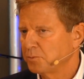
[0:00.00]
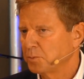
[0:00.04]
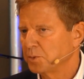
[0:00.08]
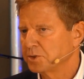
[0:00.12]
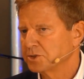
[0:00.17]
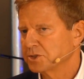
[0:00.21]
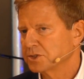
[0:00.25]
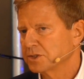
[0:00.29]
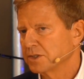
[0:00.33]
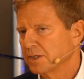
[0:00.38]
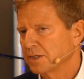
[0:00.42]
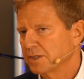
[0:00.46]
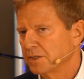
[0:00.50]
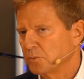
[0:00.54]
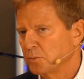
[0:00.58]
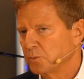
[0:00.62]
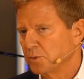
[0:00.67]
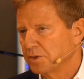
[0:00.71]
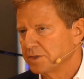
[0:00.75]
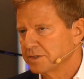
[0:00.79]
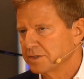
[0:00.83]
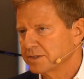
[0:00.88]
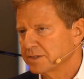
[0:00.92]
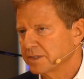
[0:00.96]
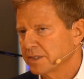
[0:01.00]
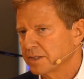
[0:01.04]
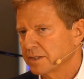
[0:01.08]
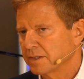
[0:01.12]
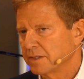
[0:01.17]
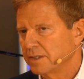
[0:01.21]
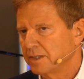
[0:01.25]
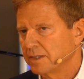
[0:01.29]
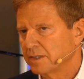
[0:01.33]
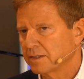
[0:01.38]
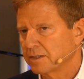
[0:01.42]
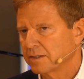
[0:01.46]
We started with this
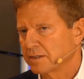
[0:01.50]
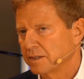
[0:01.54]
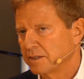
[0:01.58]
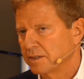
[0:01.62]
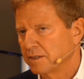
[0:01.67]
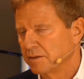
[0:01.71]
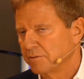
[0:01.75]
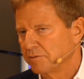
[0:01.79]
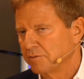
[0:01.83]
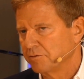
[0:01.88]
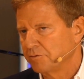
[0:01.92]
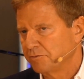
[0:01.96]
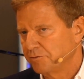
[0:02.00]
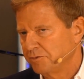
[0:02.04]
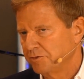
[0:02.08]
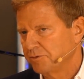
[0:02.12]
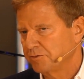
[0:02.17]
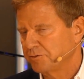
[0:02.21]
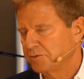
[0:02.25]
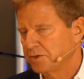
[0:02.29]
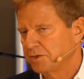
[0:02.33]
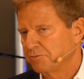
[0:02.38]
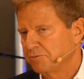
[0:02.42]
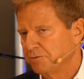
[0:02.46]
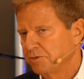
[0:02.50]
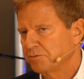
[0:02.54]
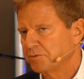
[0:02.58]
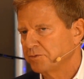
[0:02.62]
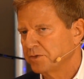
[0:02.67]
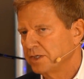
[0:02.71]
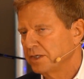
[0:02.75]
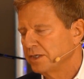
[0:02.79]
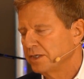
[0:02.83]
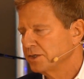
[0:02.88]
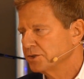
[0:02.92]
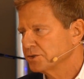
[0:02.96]
technique uh,
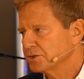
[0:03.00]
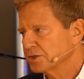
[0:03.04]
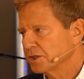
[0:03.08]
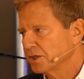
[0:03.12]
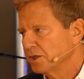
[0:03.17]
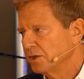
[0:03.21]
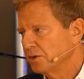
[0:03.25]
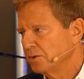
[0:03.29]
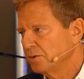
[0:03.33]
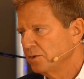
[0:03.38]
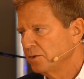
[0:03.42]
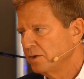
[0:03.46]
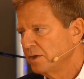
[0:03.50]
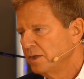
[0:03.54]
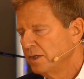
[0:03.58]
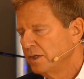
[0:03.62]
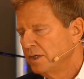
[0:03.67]
15 years ago.